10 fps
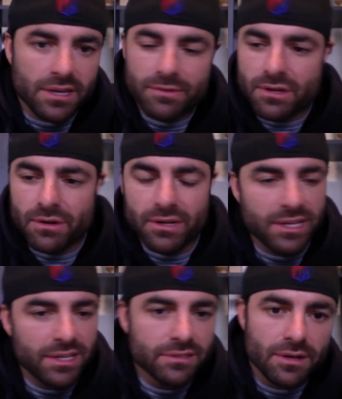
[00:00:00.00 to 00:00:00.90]
I was already
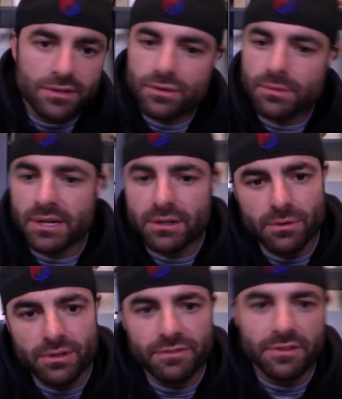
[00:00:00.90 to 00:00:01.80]
getting talked to about
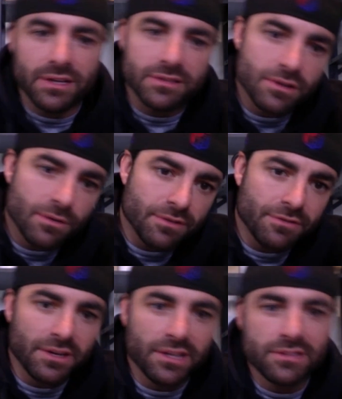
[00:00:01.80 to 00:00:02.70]
going to France, going to
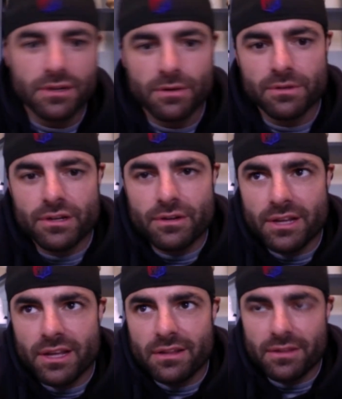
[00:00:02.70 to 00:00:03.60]
France, go go
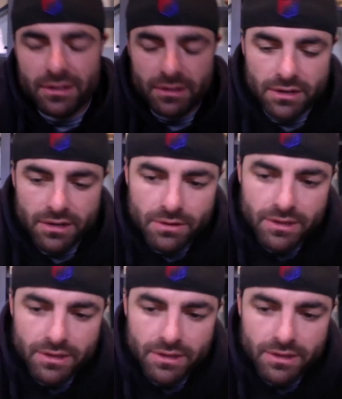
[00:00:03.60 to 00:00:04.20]
to England, you know.